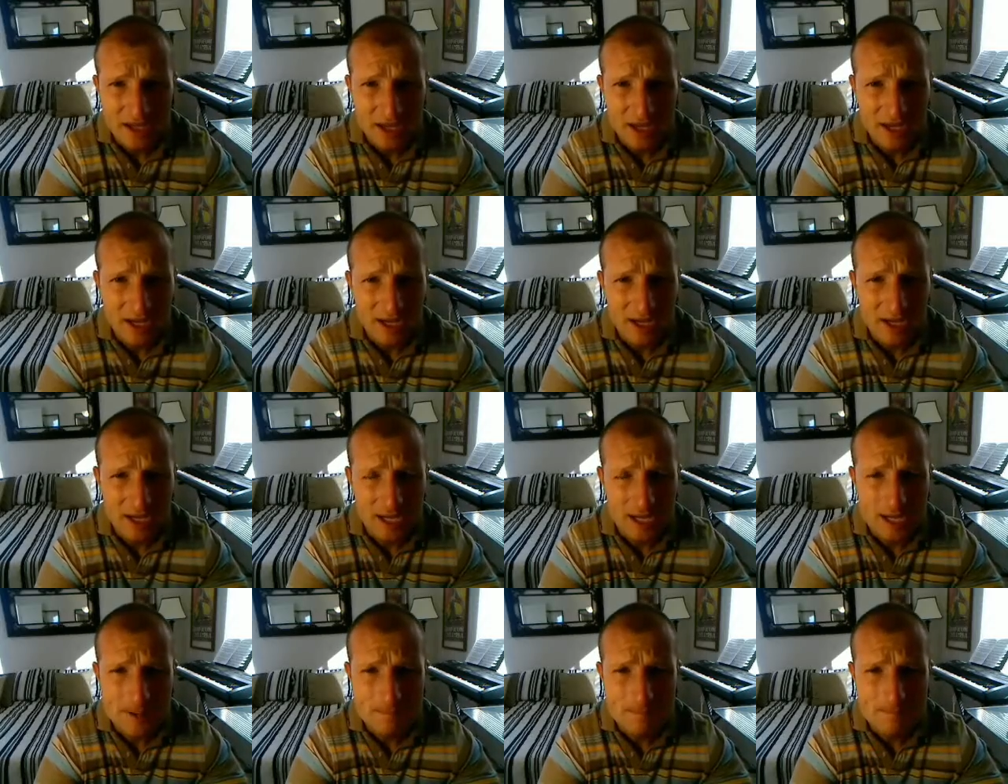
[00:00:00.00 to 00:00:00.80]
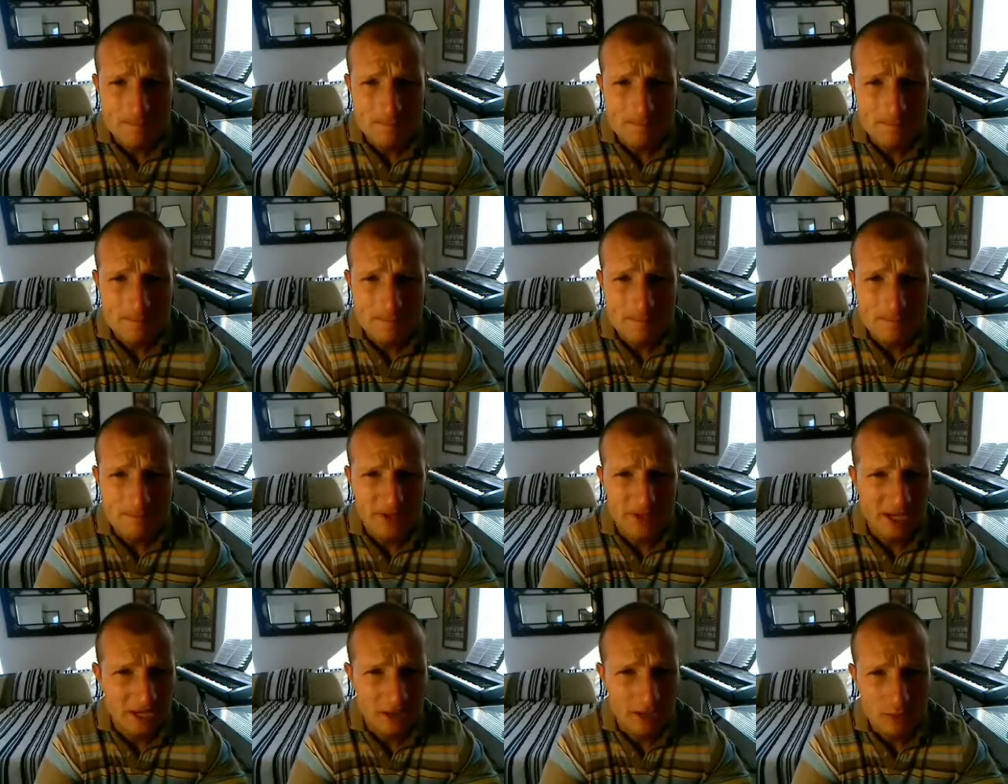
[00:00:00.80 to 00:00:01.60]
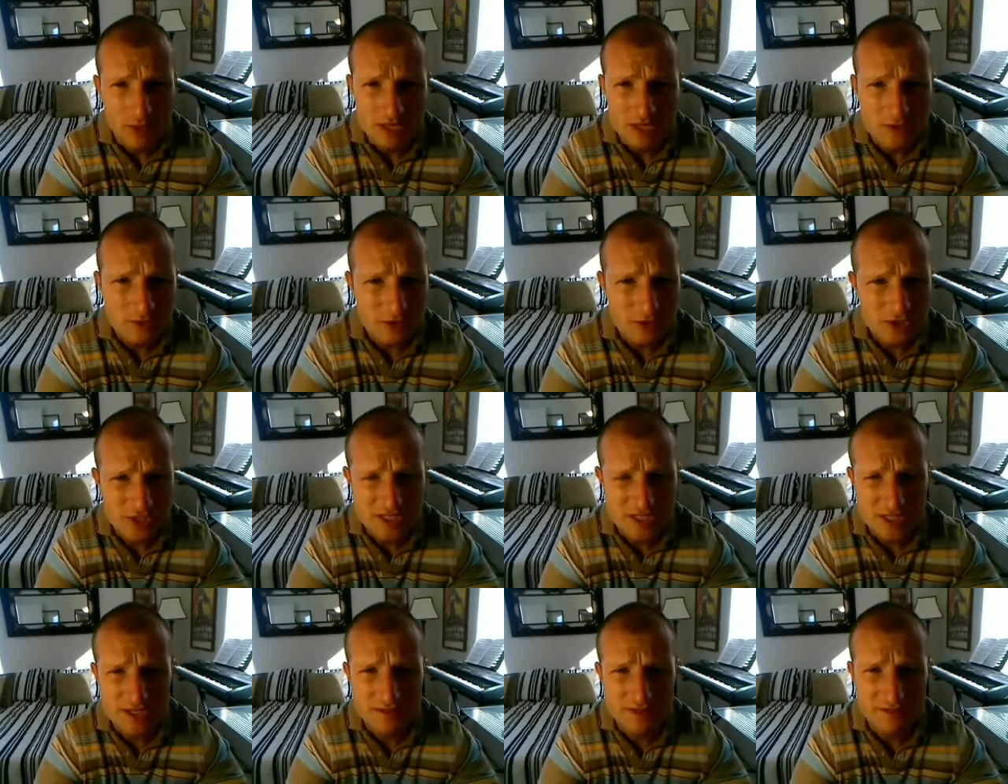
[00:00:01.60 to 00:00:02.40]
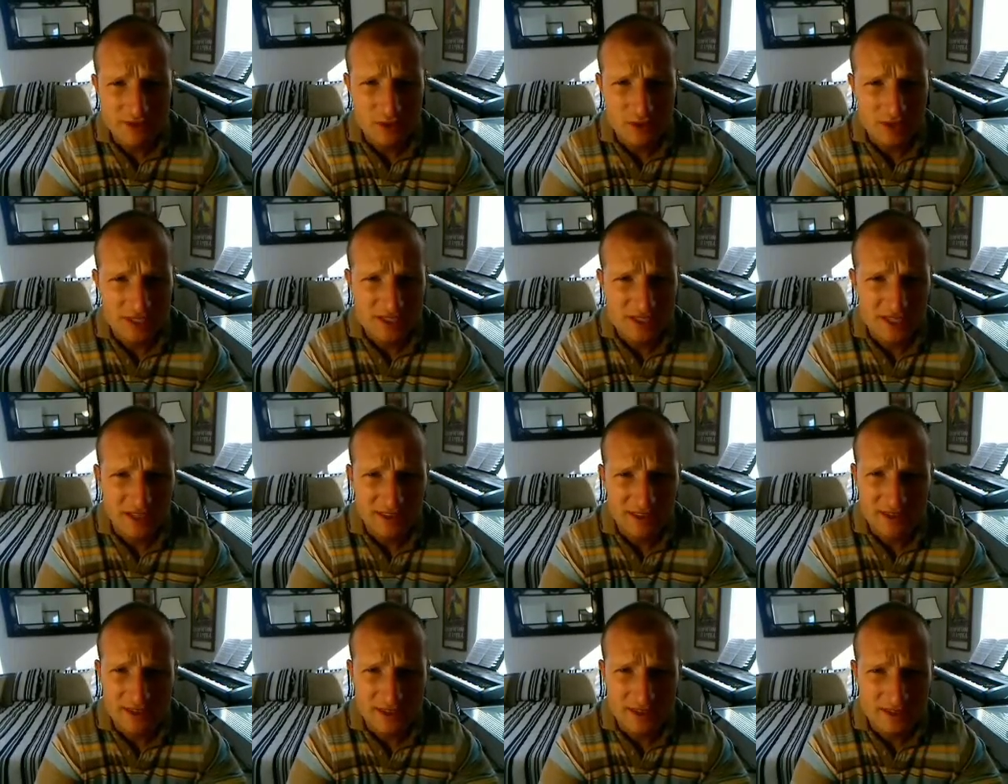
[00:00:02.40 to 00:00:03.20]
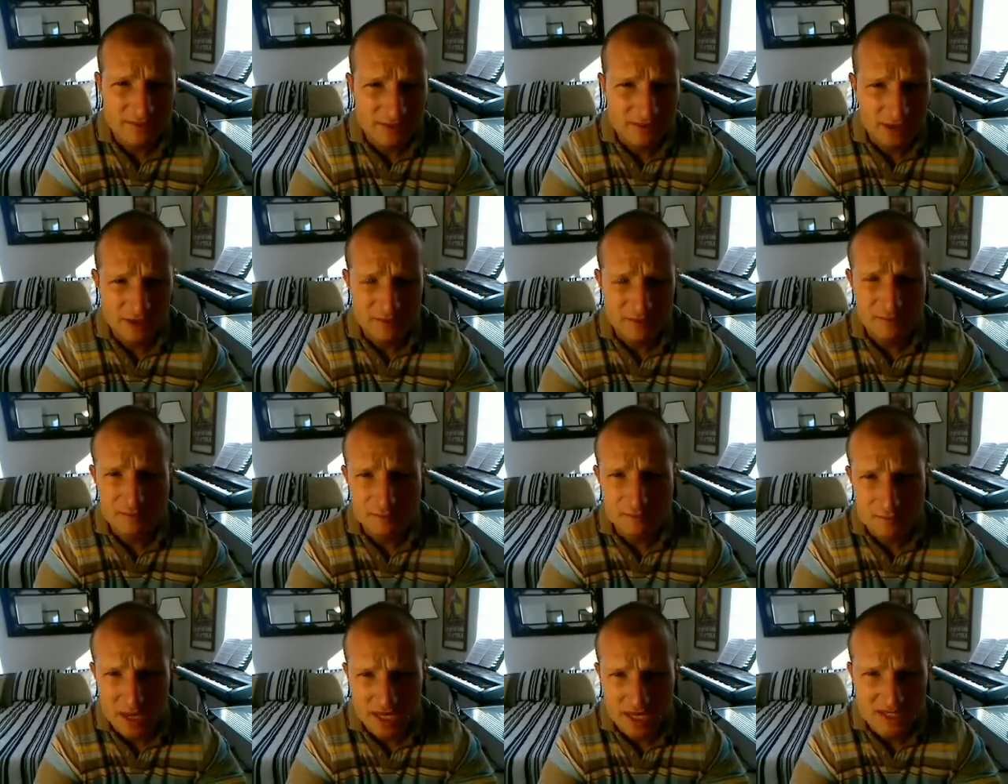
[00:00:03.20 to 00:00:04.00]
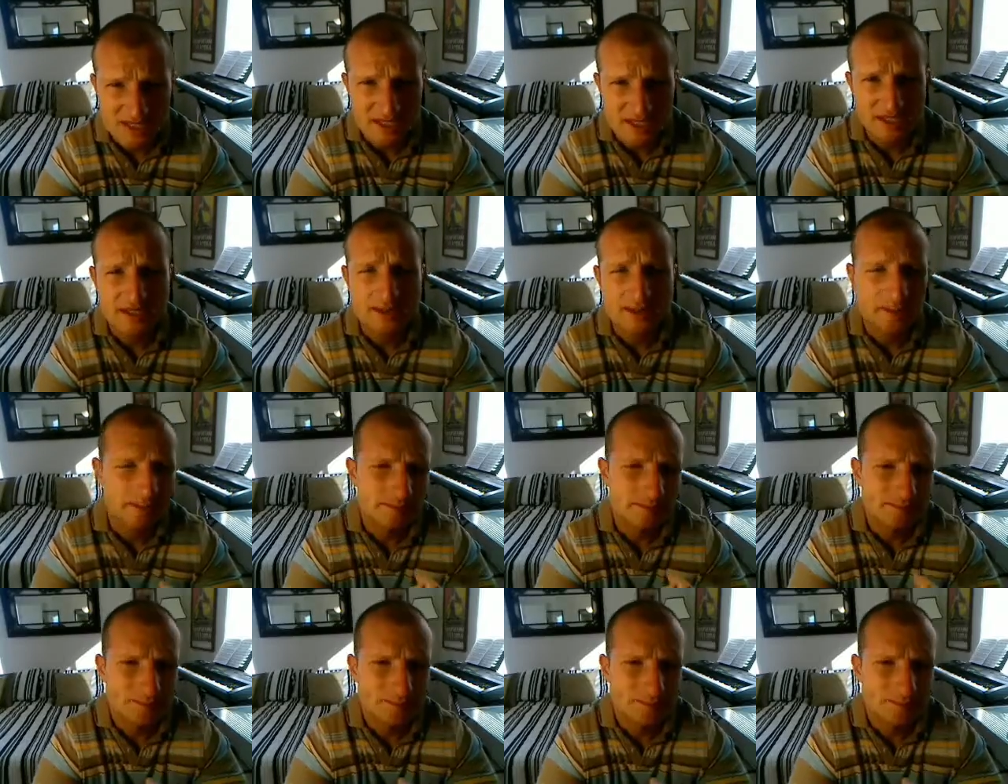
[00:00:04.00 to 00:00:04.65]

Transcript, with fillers: Um, but anyways, we're just going to focus on the, the very basic.